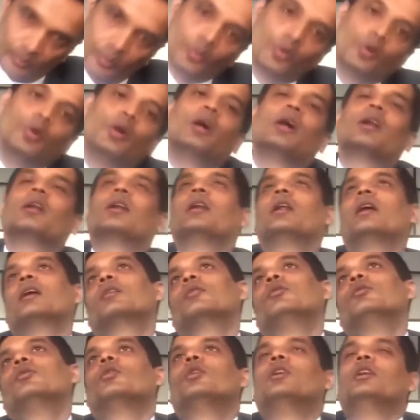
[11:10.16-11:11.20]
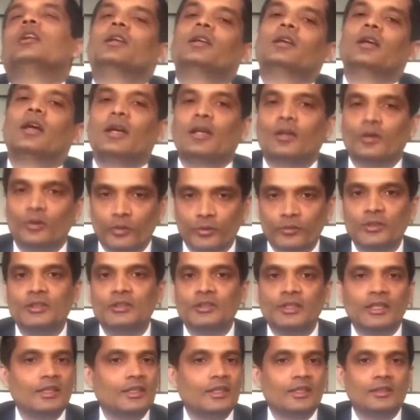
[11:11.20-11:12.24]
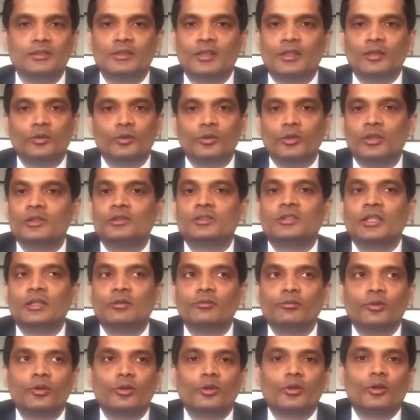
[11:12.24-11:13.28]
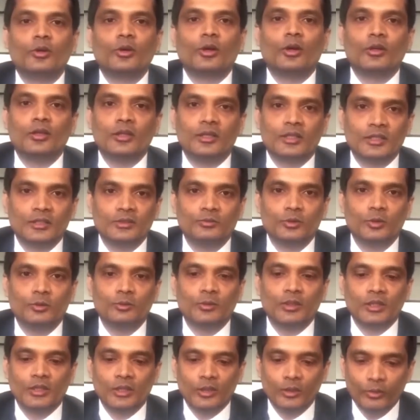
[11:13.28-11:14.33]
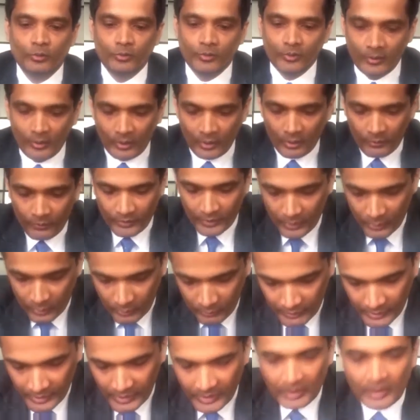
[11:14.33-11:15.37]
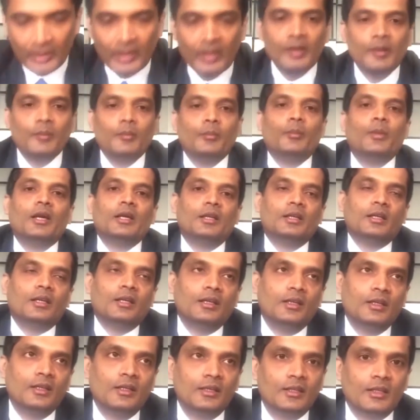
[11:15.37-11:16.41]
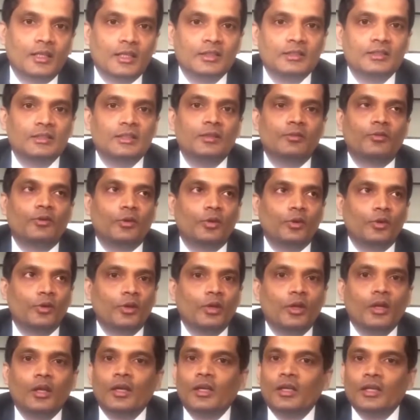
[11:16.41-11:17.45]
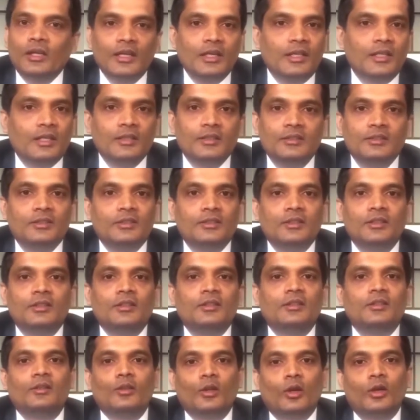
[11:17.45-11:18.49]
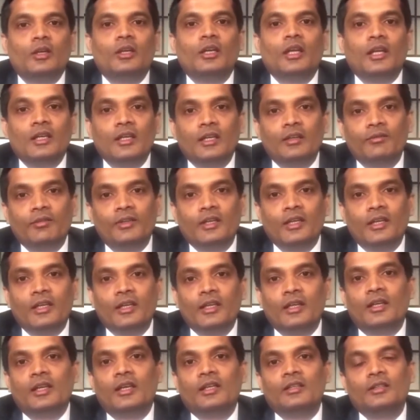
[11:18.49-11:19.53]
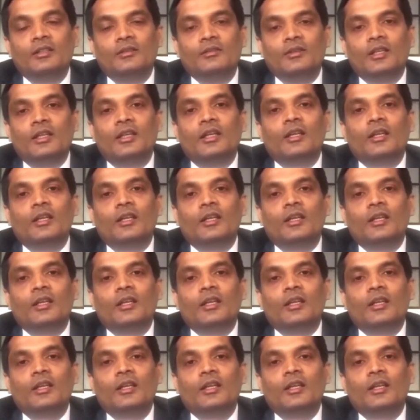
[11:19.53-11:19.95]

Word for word: moral duty and responsibility to take care of your body like every other part of your body. Like your heart, you need to take care of it, your lung, you need to take care of it.